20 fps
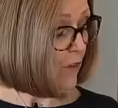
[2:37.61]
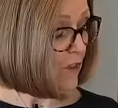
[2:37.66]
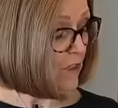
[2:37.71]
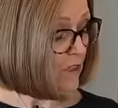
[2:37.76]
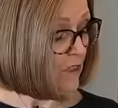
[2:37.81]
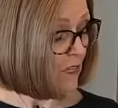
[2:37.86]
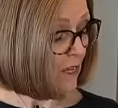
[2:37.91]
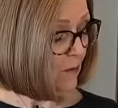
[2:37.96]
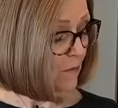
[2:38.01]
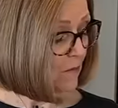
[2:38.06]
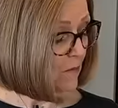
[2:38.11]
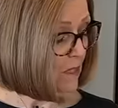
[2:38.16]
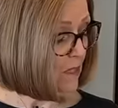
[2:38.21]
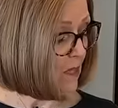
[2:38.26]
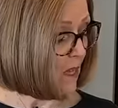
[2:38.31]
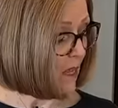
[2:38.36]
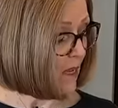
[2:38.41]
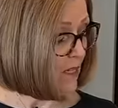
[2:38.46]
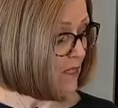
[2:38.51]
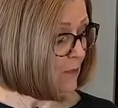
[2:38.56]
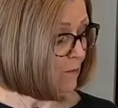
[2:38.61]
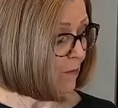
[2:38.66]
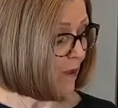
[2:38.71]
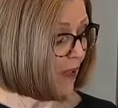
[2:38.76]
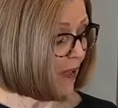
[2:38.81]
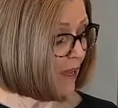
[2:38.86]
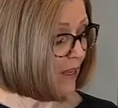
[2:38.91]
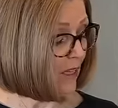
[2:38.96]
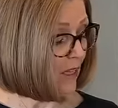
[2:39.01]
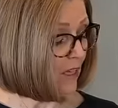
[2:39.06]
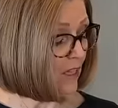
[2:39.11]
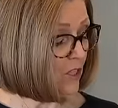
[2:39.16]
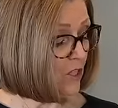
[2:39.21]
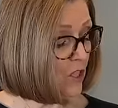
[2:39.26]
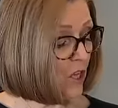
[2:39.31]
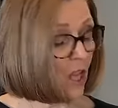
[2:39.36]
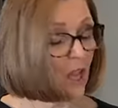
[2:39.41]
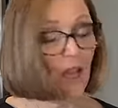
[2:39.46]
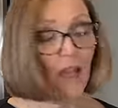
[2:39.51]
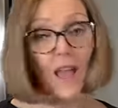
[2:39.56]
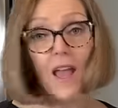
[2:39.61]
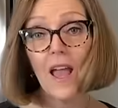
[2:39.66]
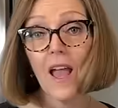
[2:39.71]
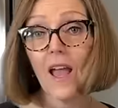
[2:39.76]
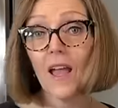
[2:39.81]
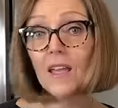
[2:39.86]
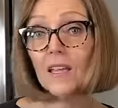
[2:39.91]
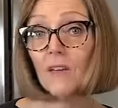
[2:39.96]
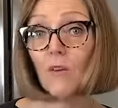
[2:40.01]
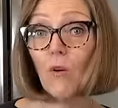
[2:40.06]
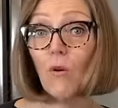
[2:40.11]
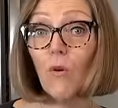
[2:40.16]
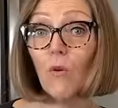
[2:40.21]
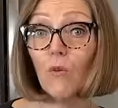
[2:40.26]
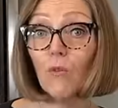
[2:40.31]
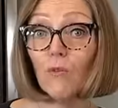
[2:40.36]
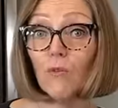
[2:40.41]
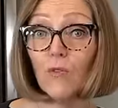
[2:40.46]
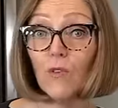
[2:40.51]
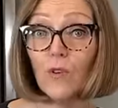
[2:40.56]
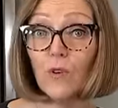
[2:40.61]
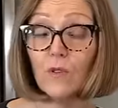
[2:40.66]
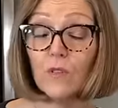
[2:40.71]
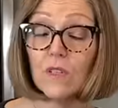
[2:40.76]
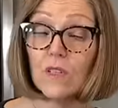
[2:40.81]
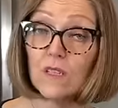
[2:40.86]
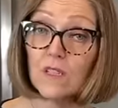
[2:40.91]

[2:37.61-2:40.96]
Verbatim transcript: the same size package at Whole Foods.